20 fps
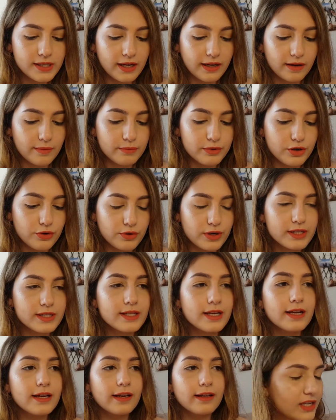thing I'm
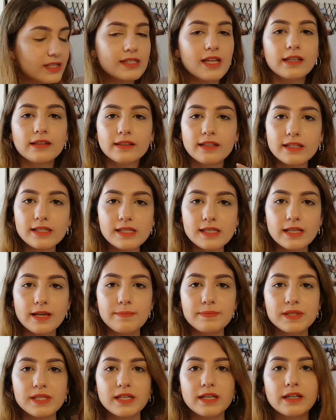noticing is that this
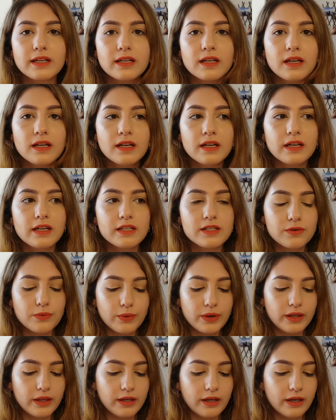lipstick is
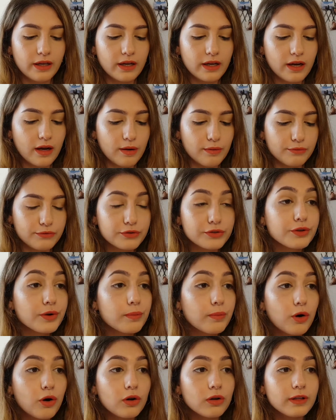really
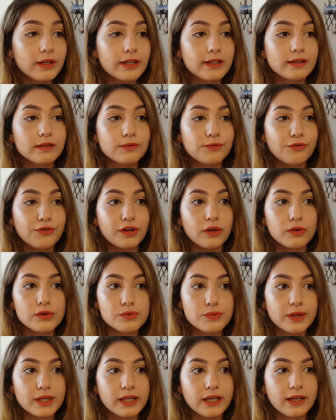comfortable. It feels
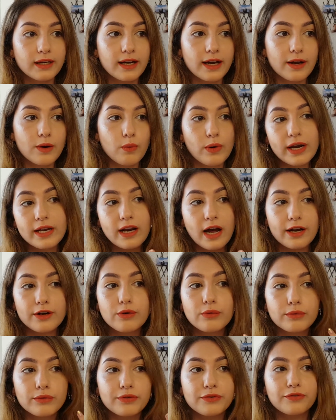really lightweight. I
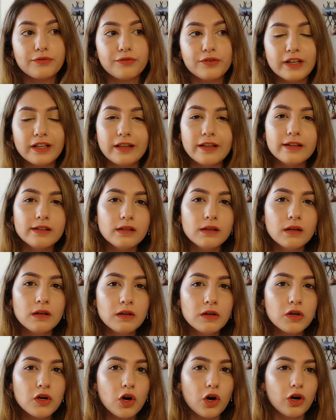don't feel it
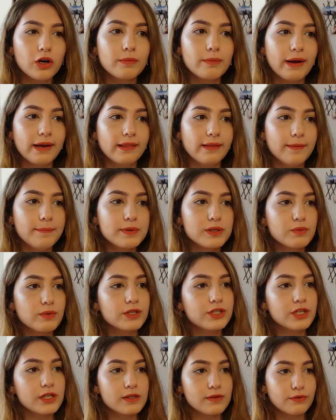on my lips,
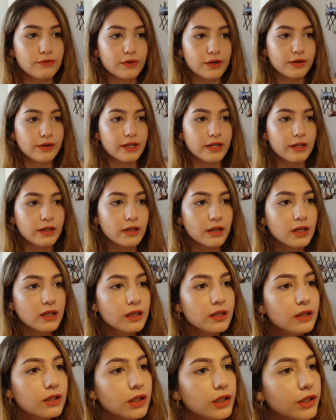which is very
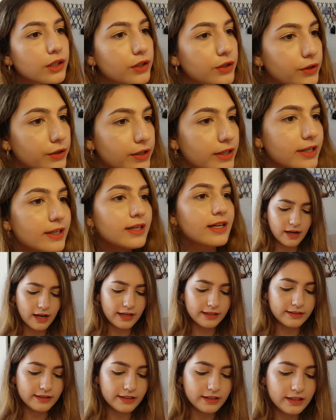good.
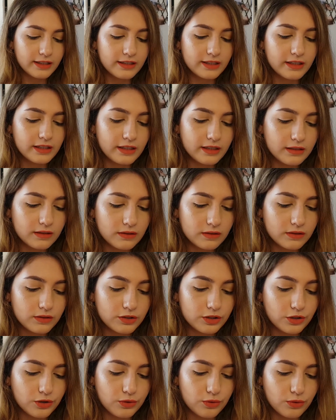I didn't need
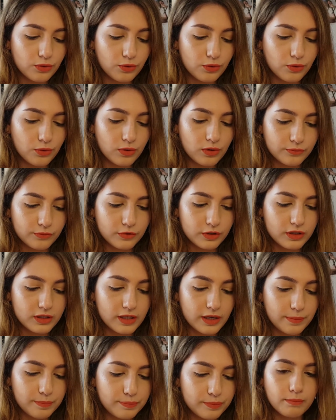to
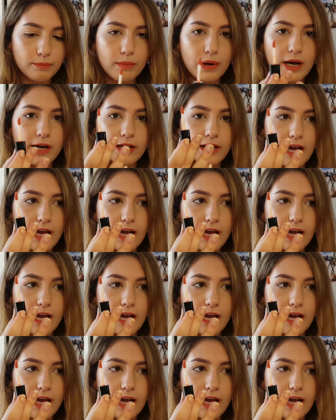dip my